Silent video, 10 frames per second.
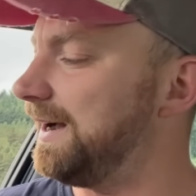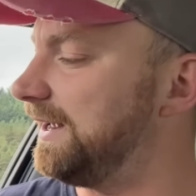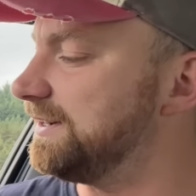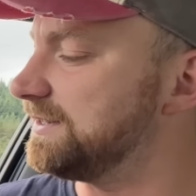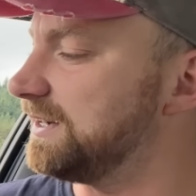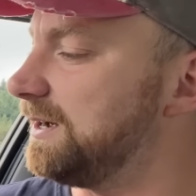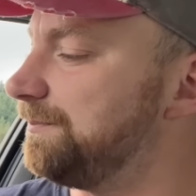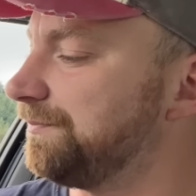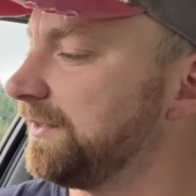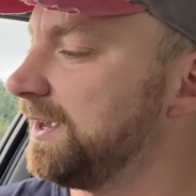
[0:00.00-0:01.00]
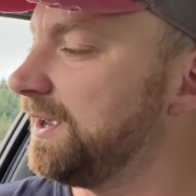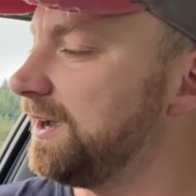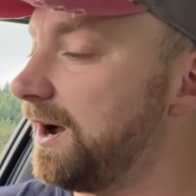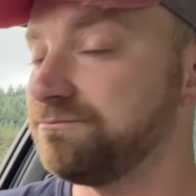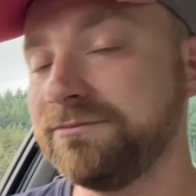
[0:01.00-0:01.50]
And um,
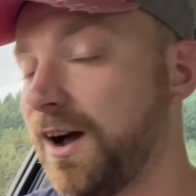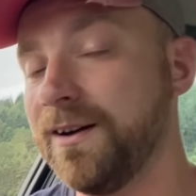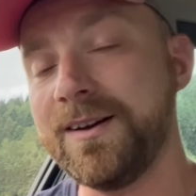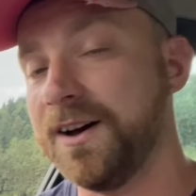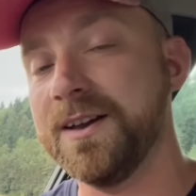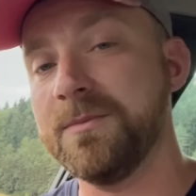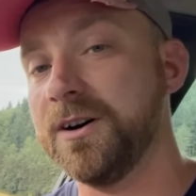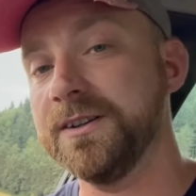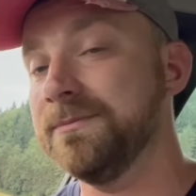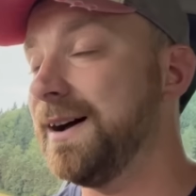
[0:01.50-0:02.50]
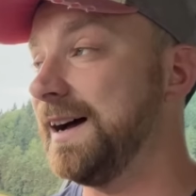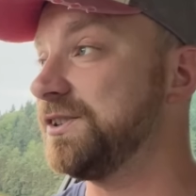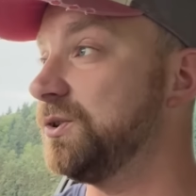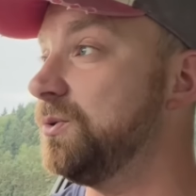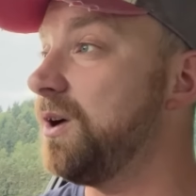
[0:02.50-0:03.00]
I, I don't mind them
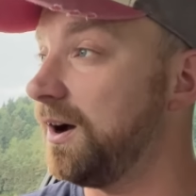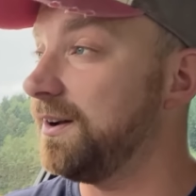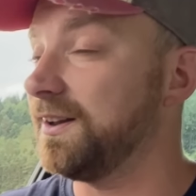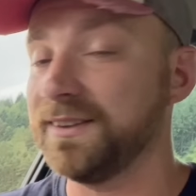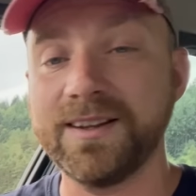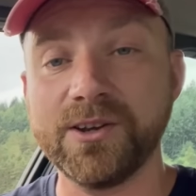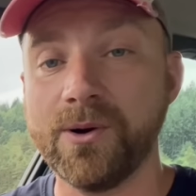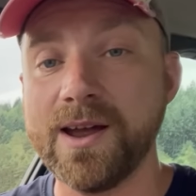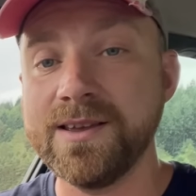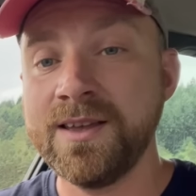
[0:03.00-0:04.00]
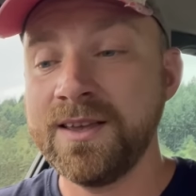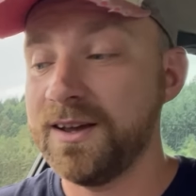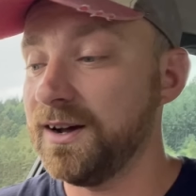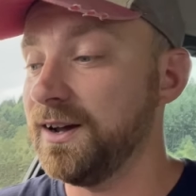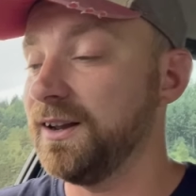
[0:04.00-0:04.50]
at all. I, I think they're great.
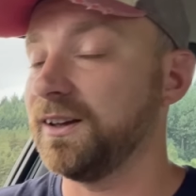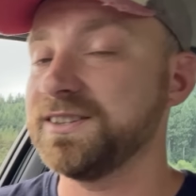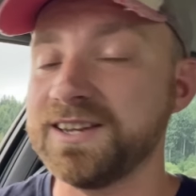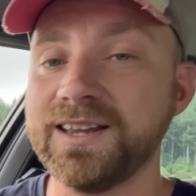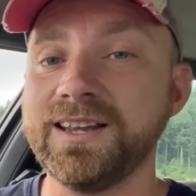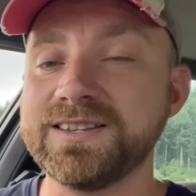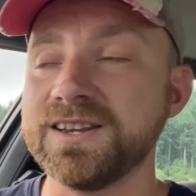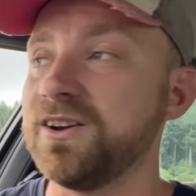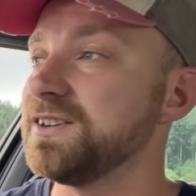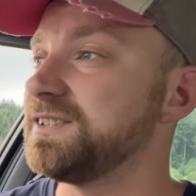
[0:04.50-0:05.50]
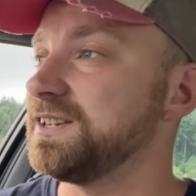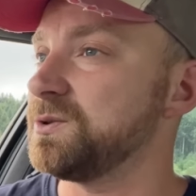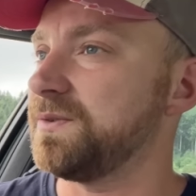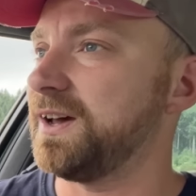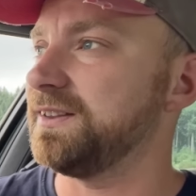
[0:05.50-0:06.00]
Uh, like I say, it's a nice thing to
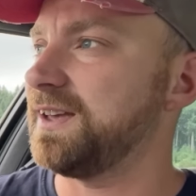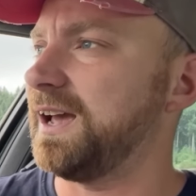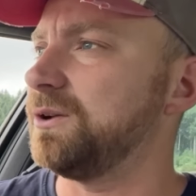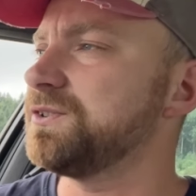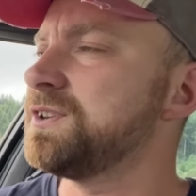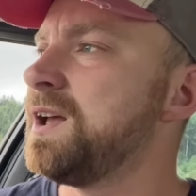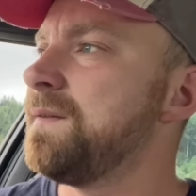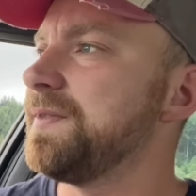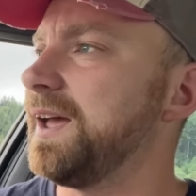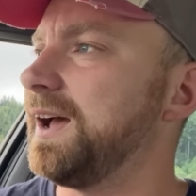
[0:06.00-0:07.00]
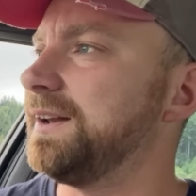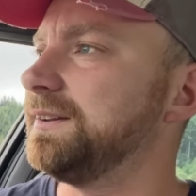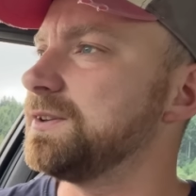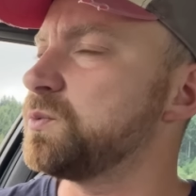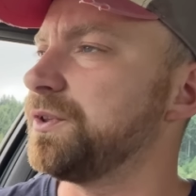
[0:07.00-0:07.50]
have had in the house.
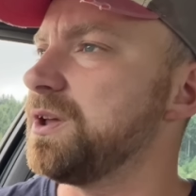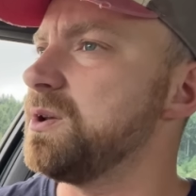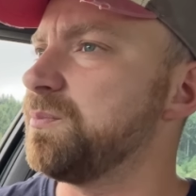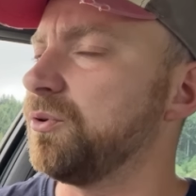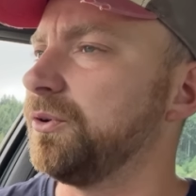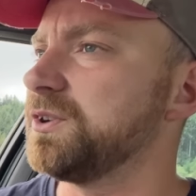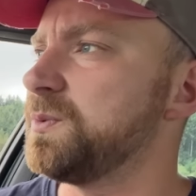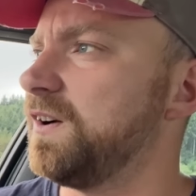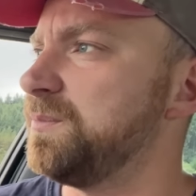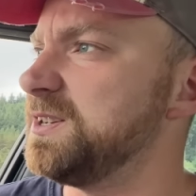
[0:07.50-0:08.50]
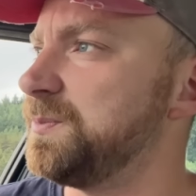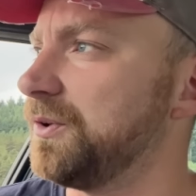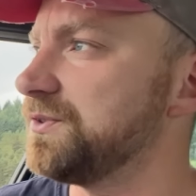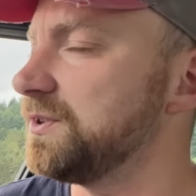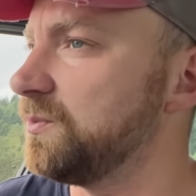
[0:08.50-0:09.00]
And it's one of the only products where I've been
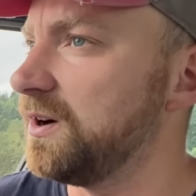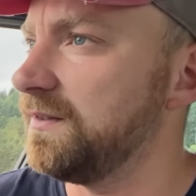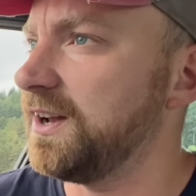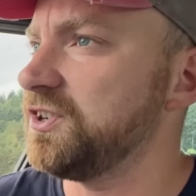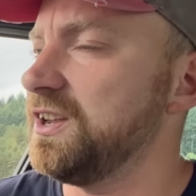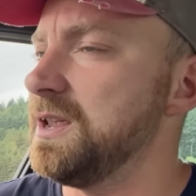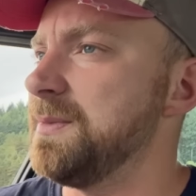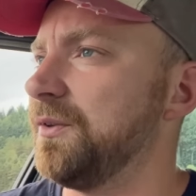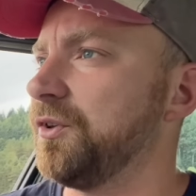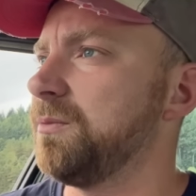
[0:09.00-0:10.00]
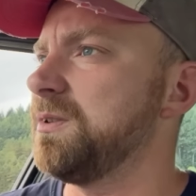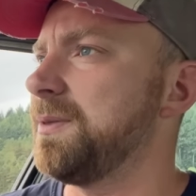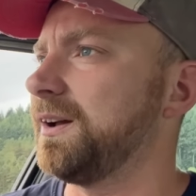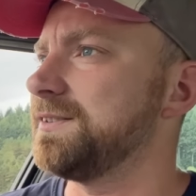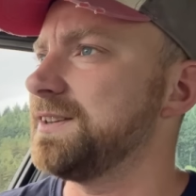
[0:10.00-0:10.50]
sponsored, where I've actually emailed the company
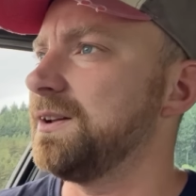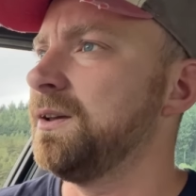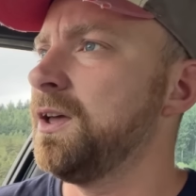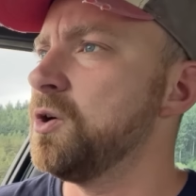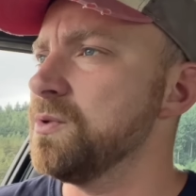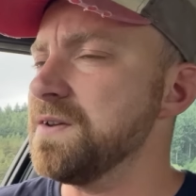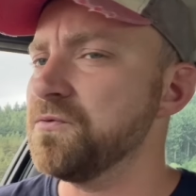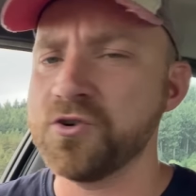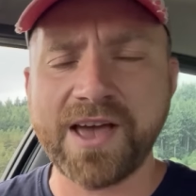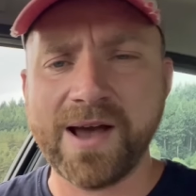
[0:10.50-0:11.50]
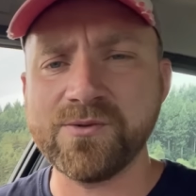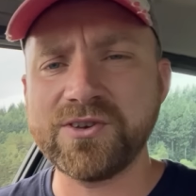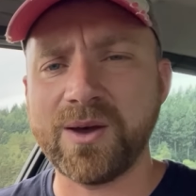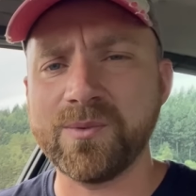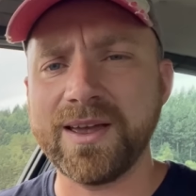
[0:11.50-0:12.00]
back and said, we've run out.
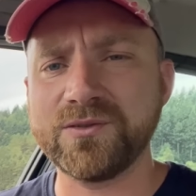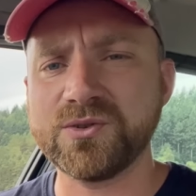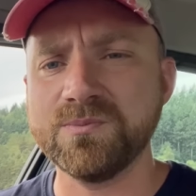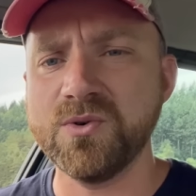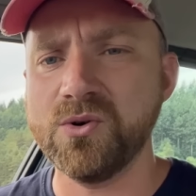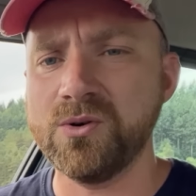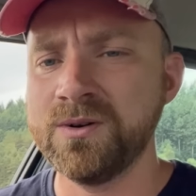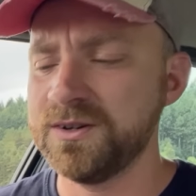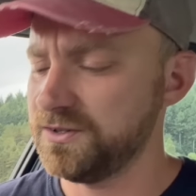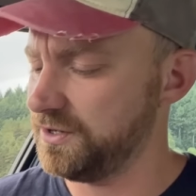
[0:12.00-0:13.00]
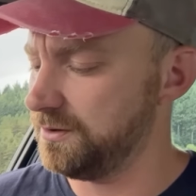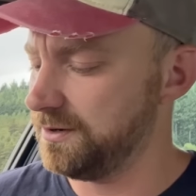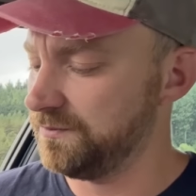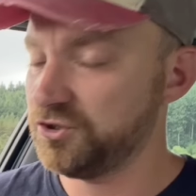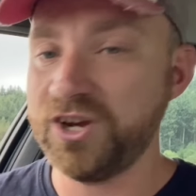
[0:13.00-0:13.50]
Can we have some more? So
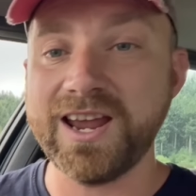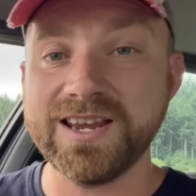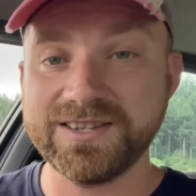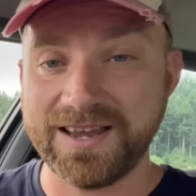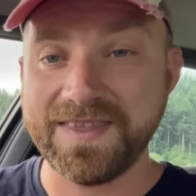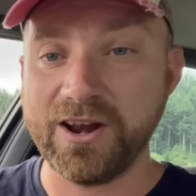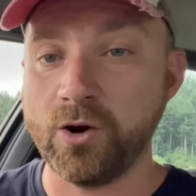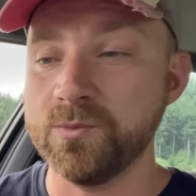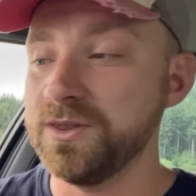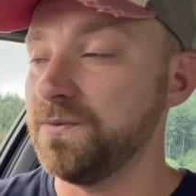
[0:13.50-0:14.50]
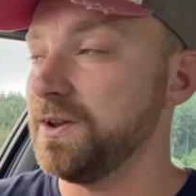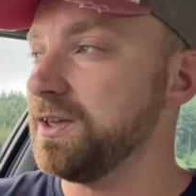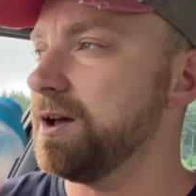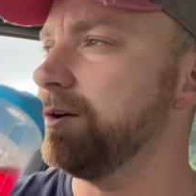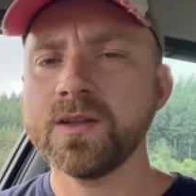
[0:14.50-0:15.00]
uh, cheers and then on with the
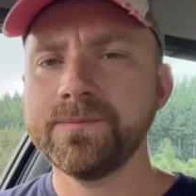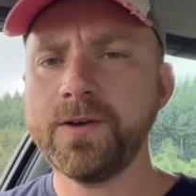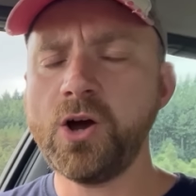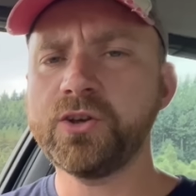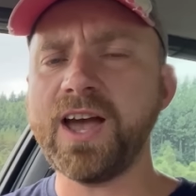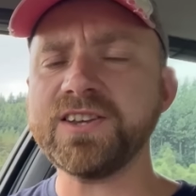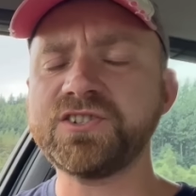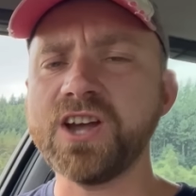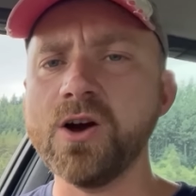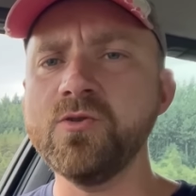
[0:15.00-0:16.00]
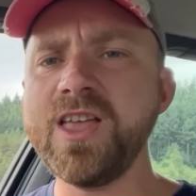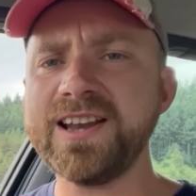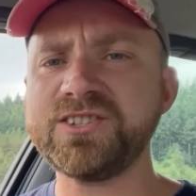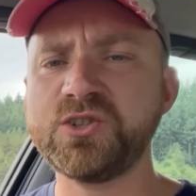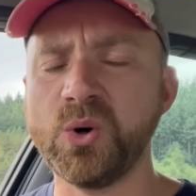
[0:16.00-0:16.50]
video. Okay, so
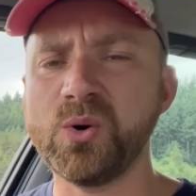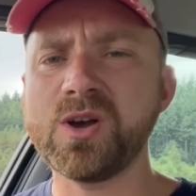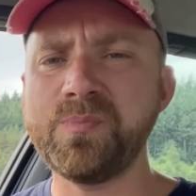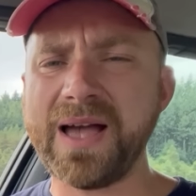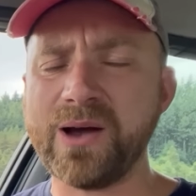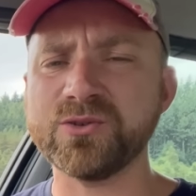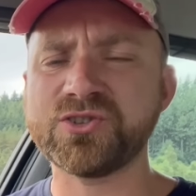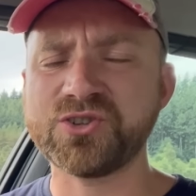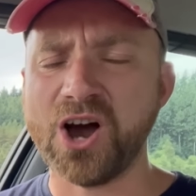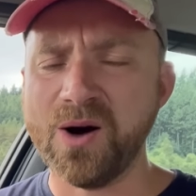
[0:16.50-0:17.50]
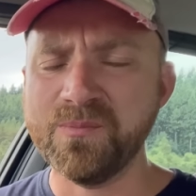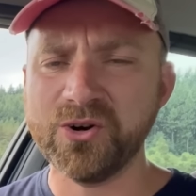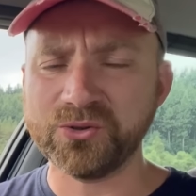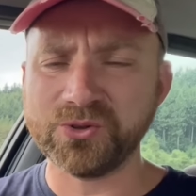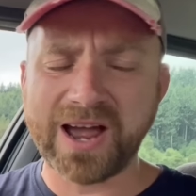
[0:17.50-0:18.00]
let's talk about some
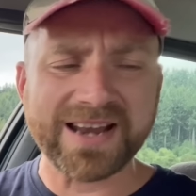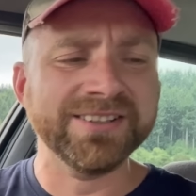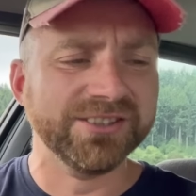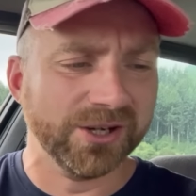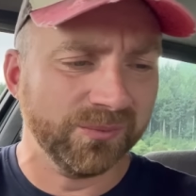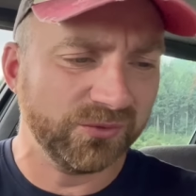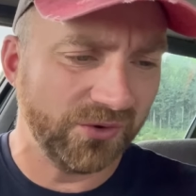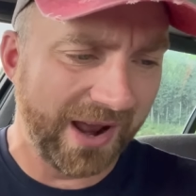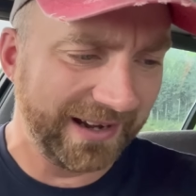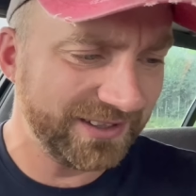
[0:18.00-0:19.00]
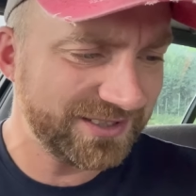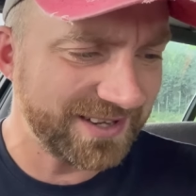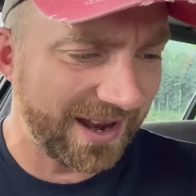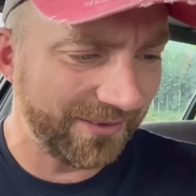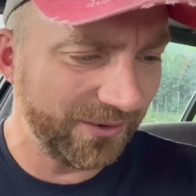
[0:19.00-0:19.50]
random rants
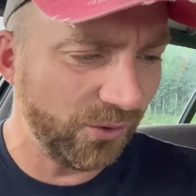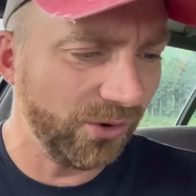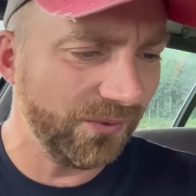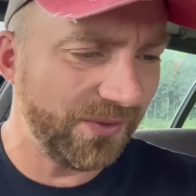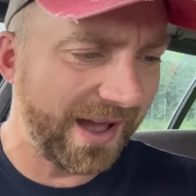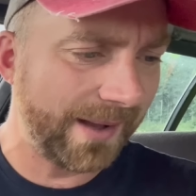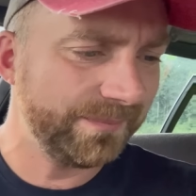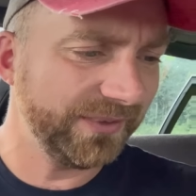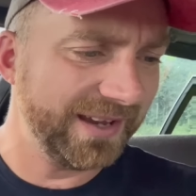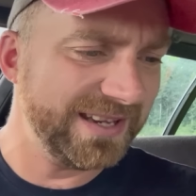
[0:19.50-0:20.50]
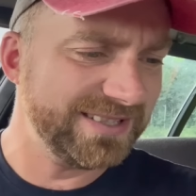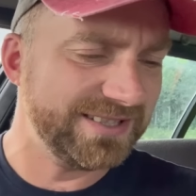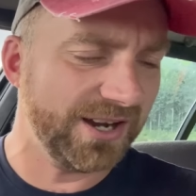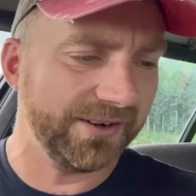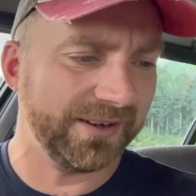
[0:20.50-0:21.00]
now that all of that is
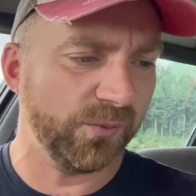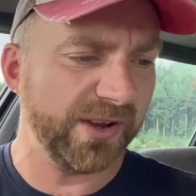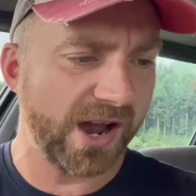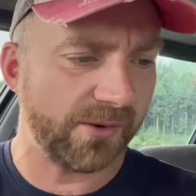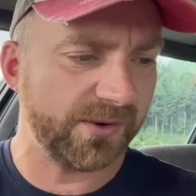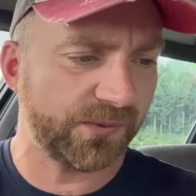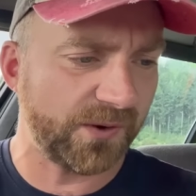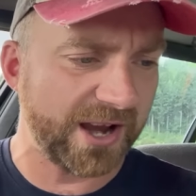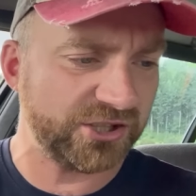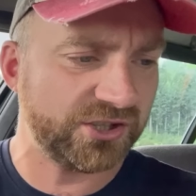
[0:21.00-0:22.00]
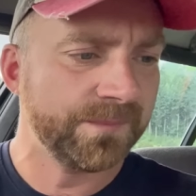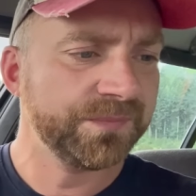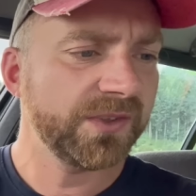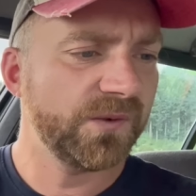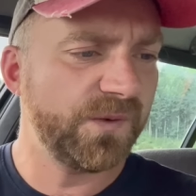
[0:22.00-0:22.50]
done and we are refreshed.
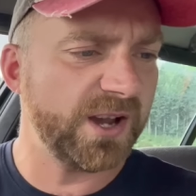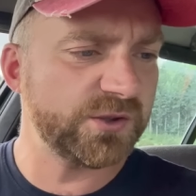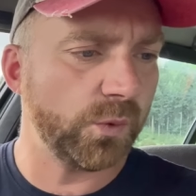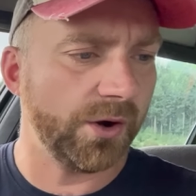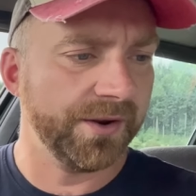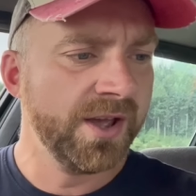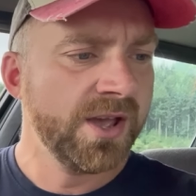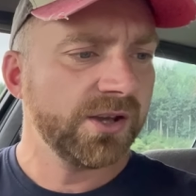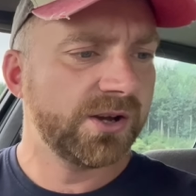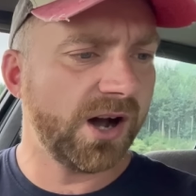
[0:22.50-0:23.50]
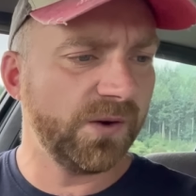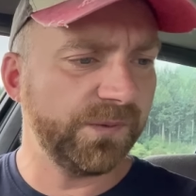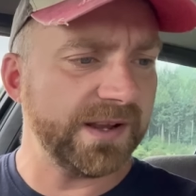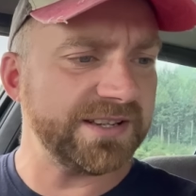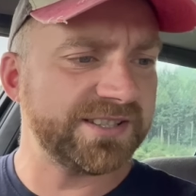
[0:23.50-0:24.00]
First one,
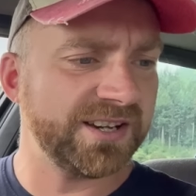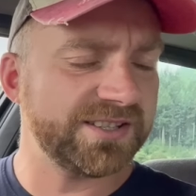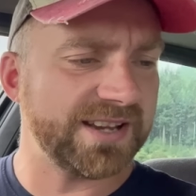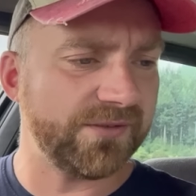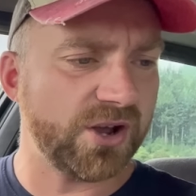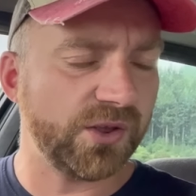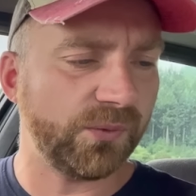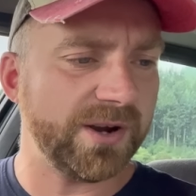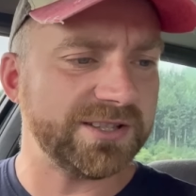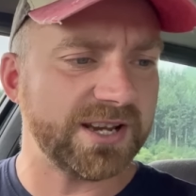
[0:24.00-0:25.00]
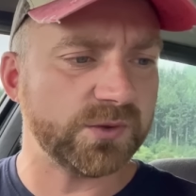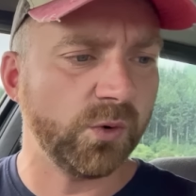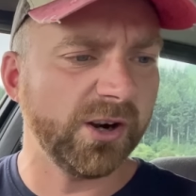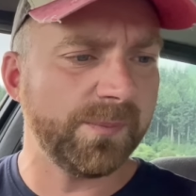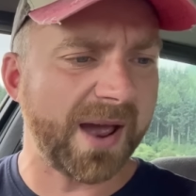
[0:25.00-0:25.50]
Carfleet 6703 says,
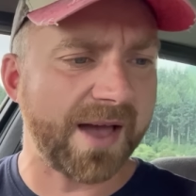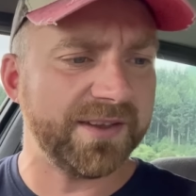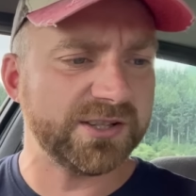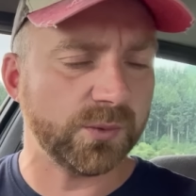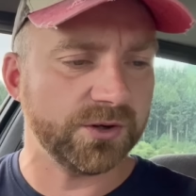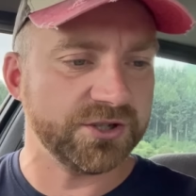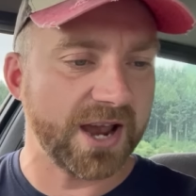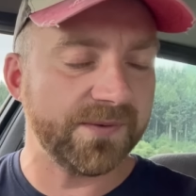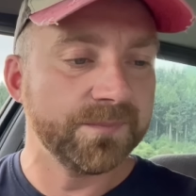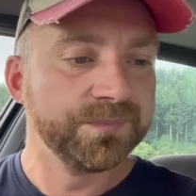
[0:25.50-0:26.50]
what about this one, Geoff?